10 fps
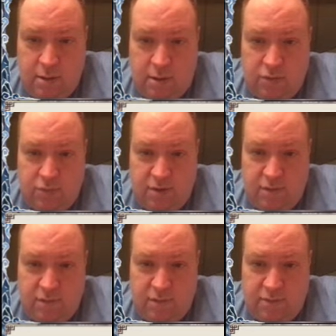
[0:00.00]
3
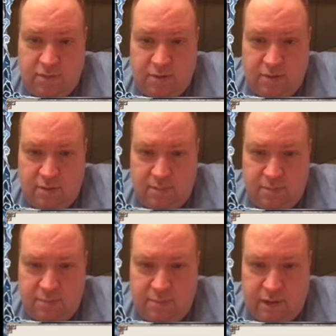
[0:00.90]
defense.
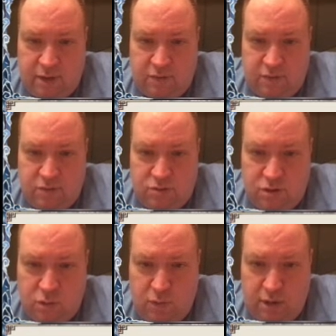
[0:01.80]
Ice Fusion,
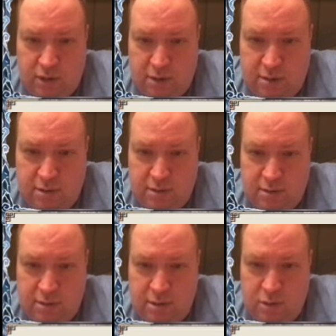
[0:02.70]
go again.
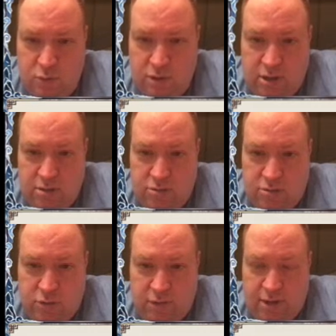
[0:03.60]
When it enters
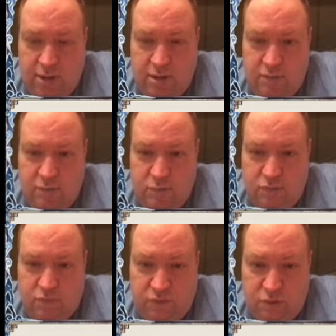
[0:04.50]
the arena, if it was
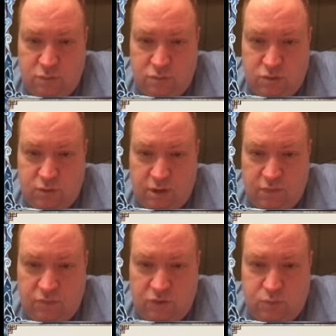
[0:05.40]
fused, create a
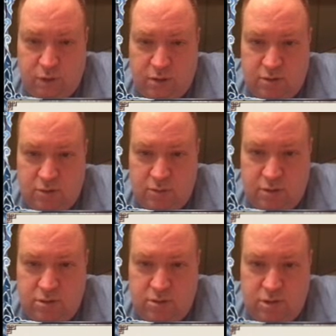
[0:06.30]
Frostbite token
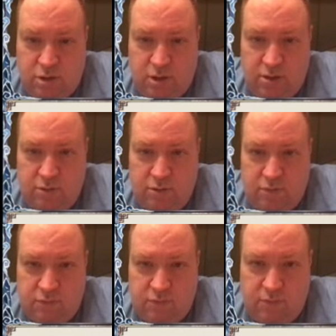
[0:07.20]
under target hero's
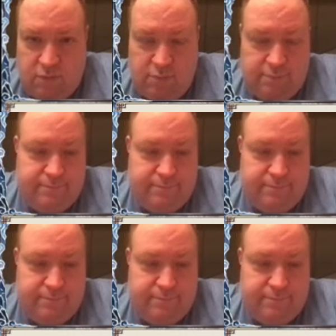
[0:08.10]
control.